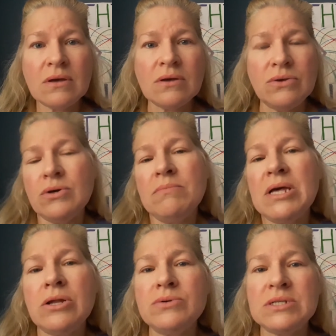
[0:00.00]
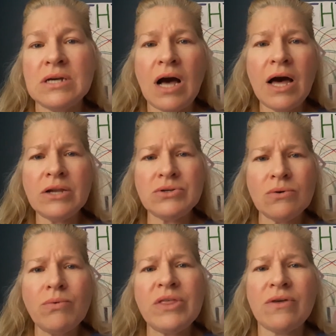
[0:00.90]
You can be close to God, you're
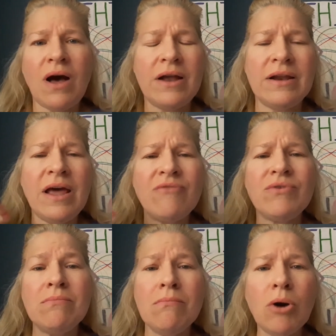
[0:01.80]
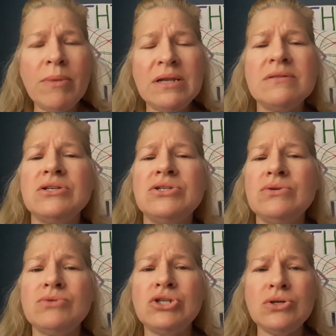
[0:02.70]
with God in every moment that you
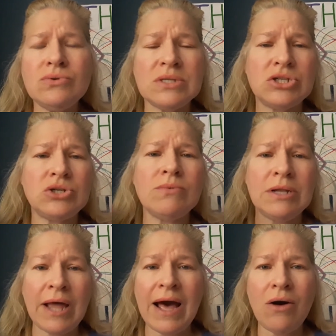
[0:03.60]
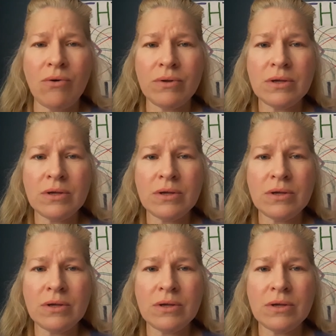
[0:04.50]
choose, that you allow,